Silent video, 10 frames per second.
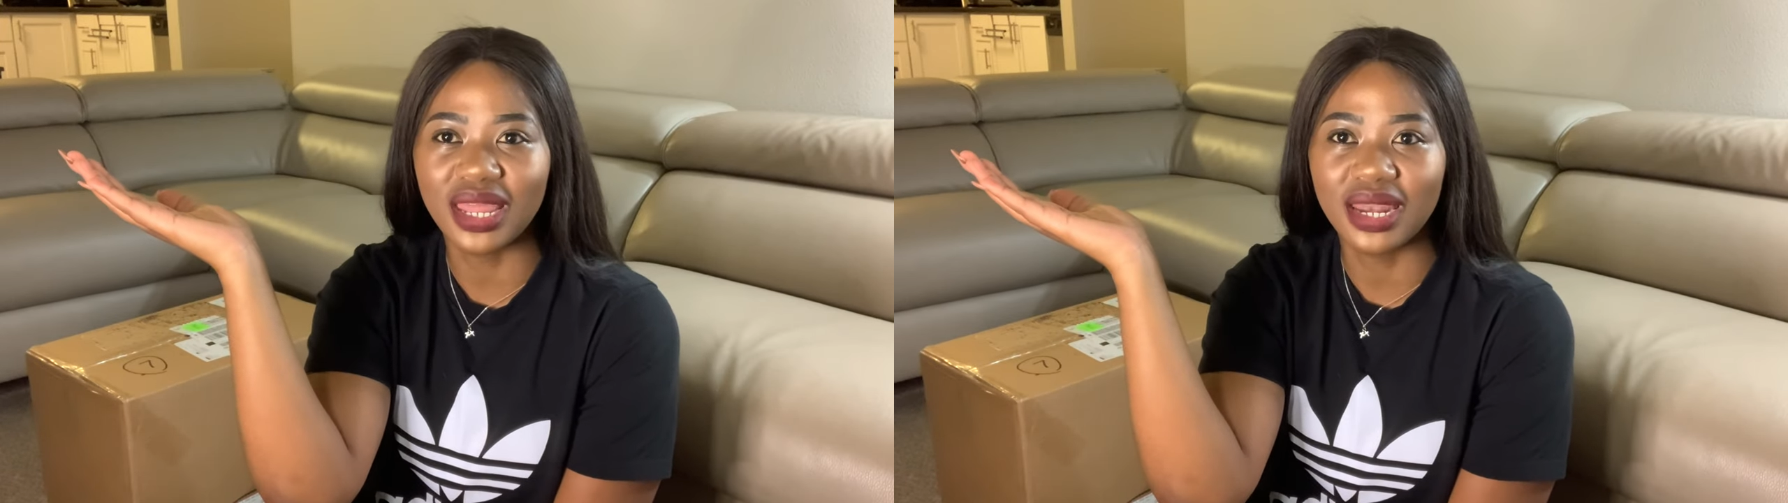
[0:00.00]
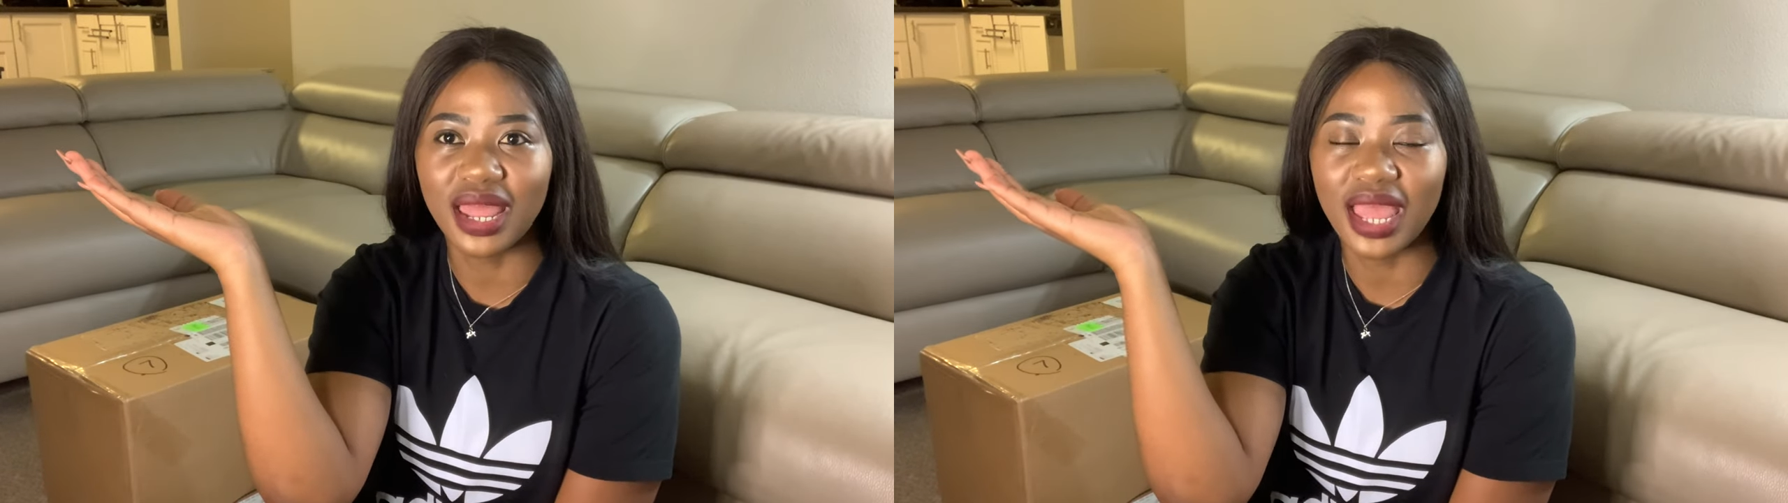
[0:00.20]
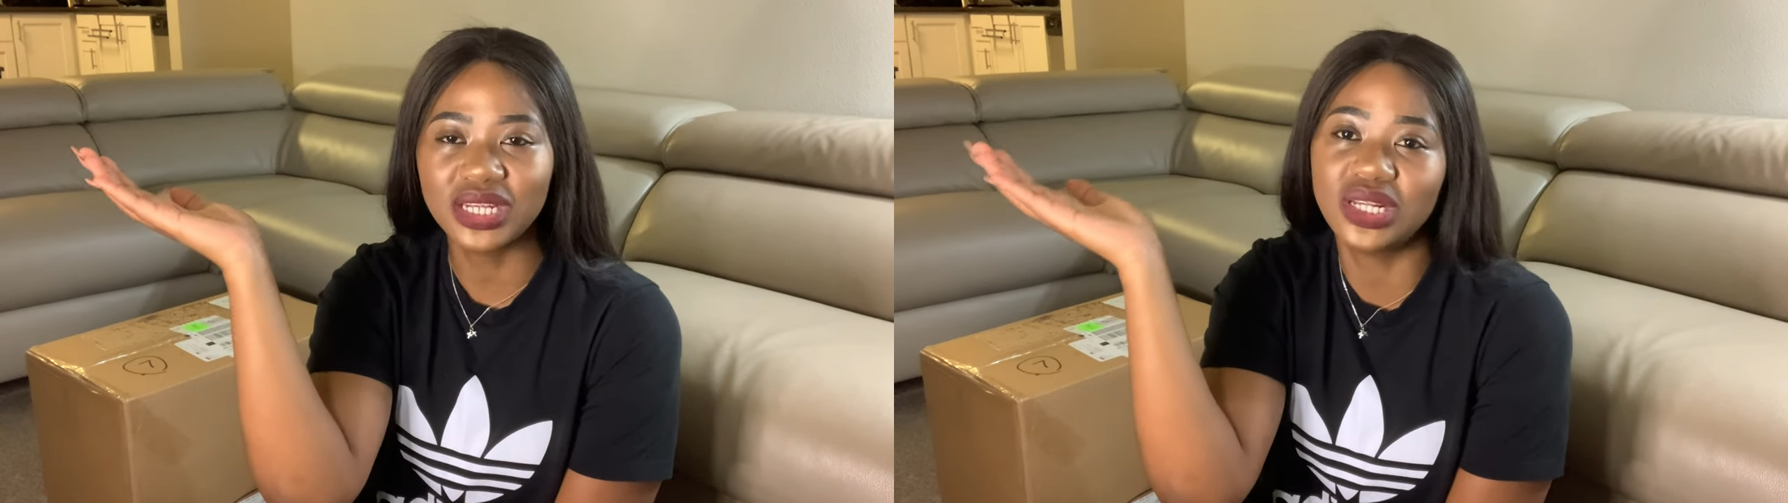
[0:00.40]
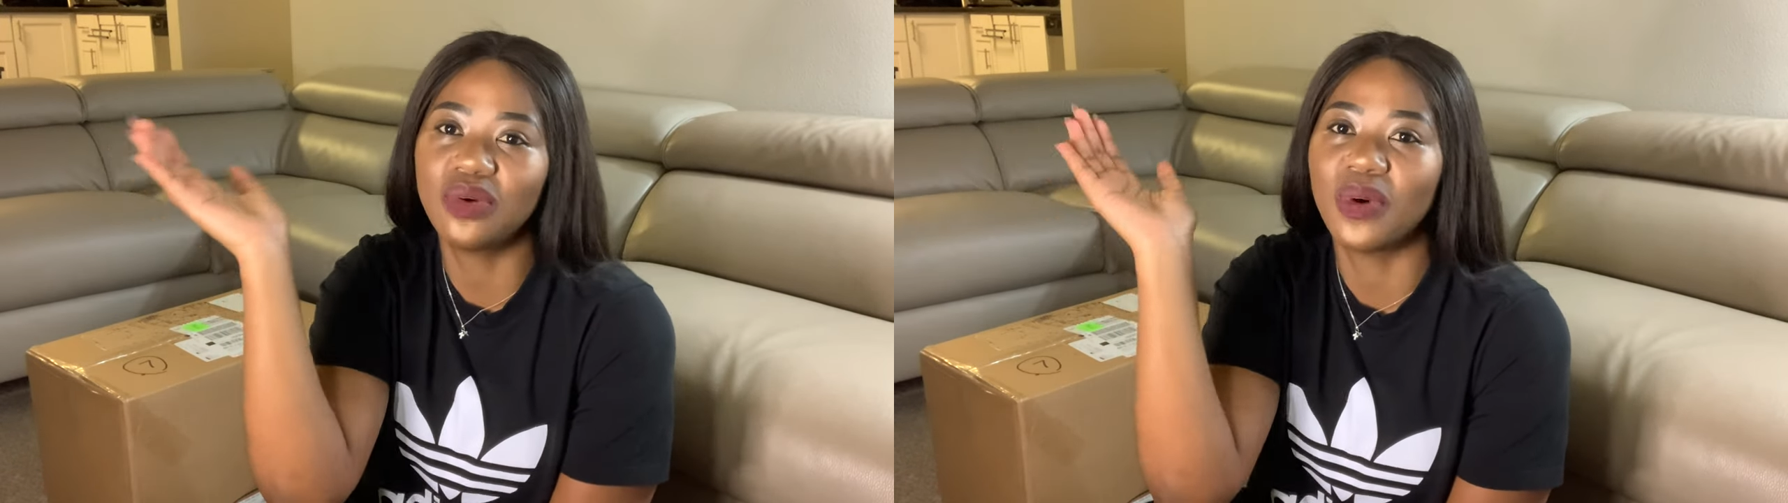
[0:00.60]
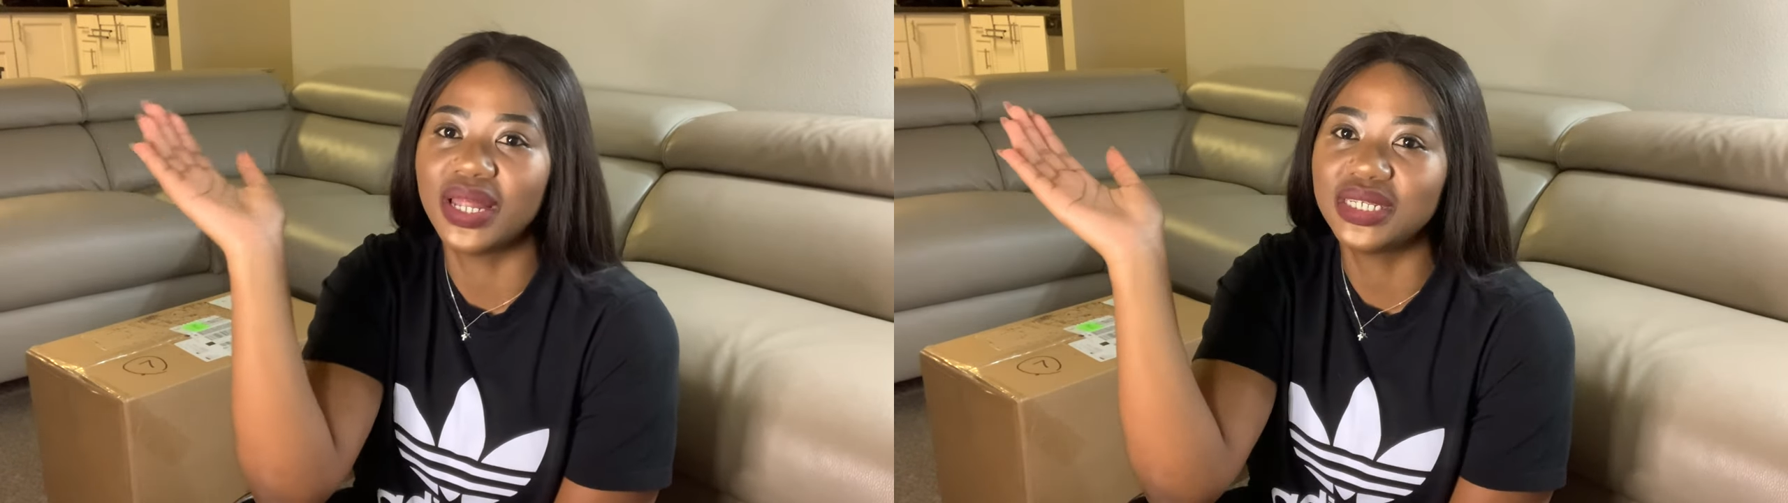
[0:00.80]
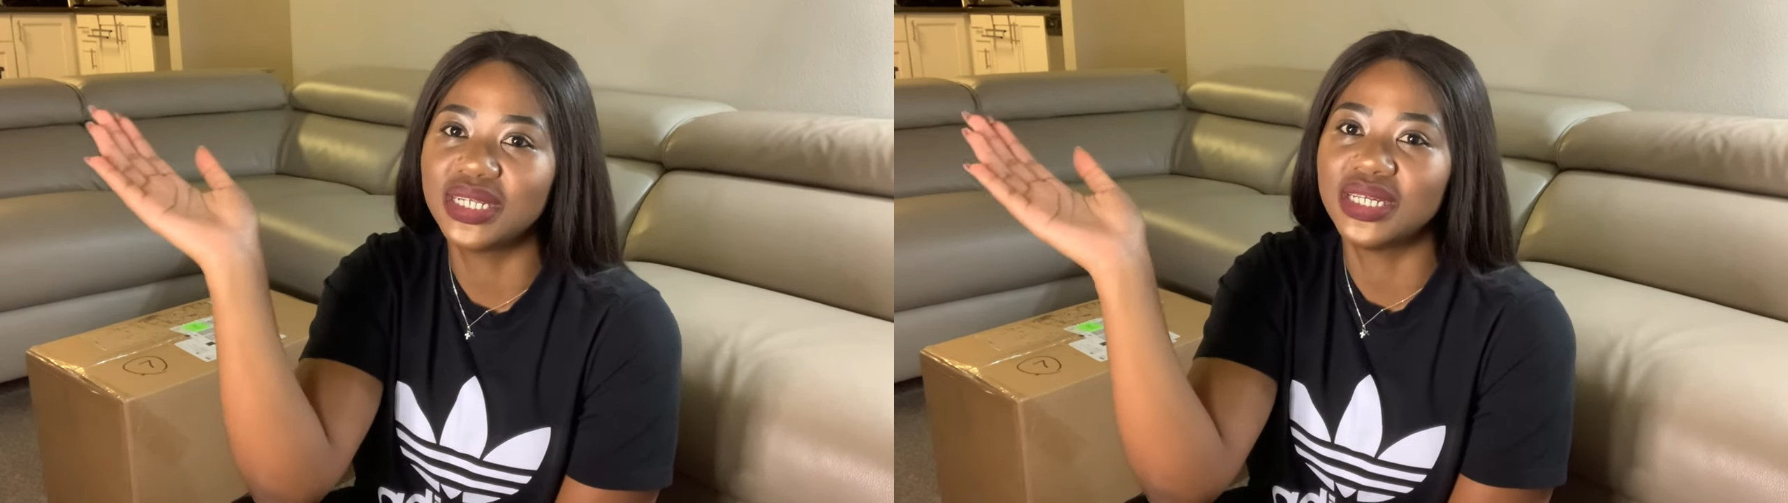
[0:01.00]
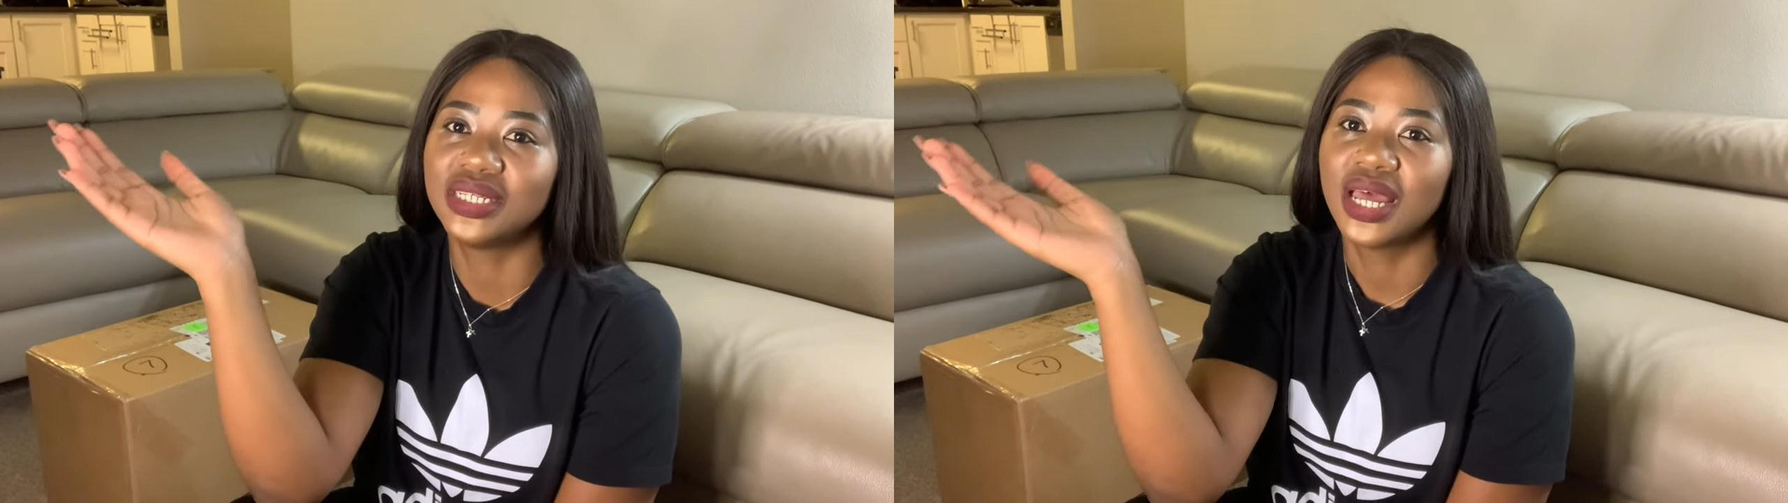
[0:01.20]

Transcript: And I actually wanted